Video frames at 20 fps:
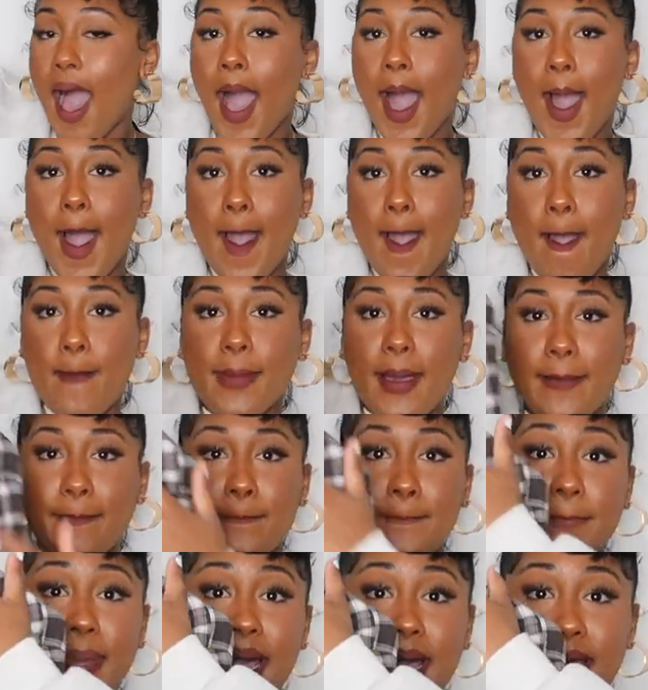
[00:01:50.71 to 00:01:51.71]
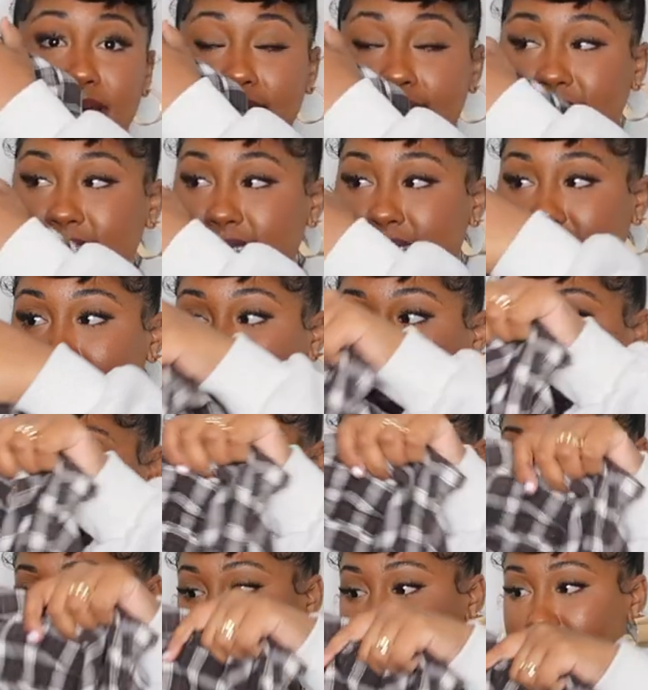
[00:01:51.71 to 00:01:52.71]
um but
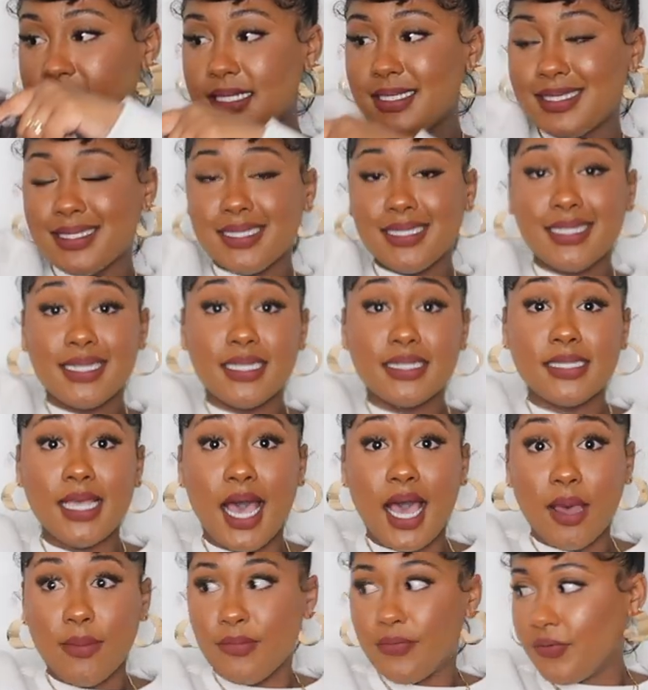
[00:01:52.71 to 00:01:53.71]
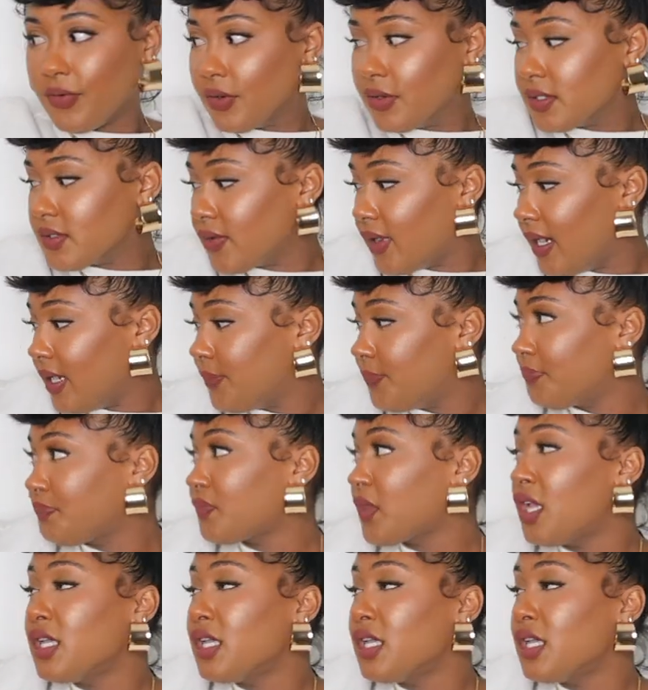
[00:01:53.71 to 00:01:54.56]
let's get into the top first, right?